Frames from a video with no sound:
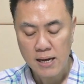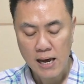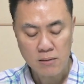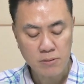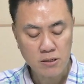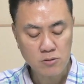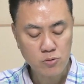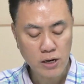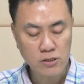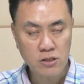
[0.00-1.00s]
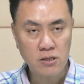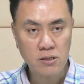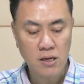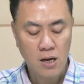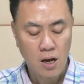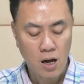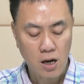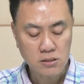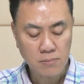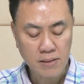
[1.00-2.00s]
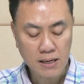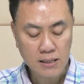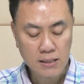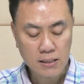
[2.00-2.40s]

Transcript: Administration or Samnak